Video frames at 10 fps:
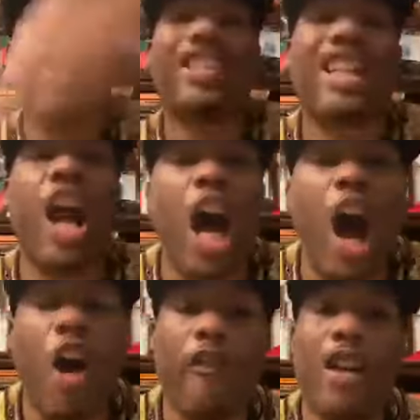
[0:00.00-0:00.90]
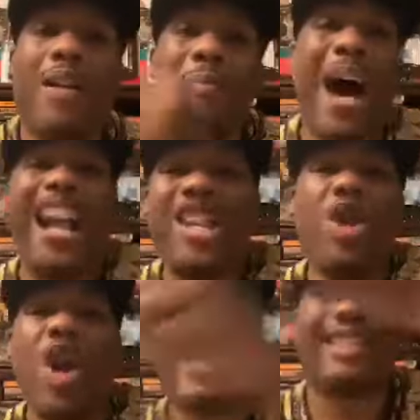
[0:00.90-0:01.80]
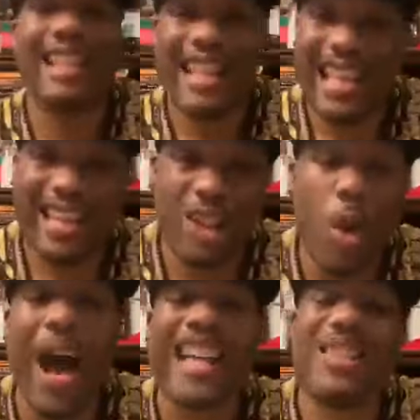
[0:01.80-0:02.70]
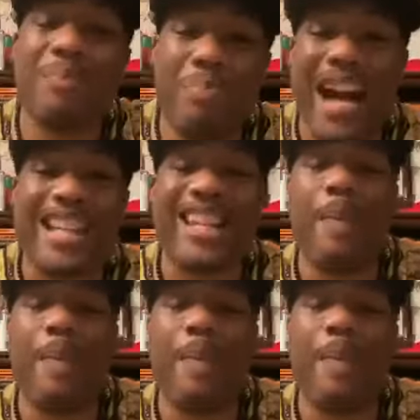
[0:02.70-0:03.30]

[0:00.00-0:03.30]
was cut off by the U.S. U.S. British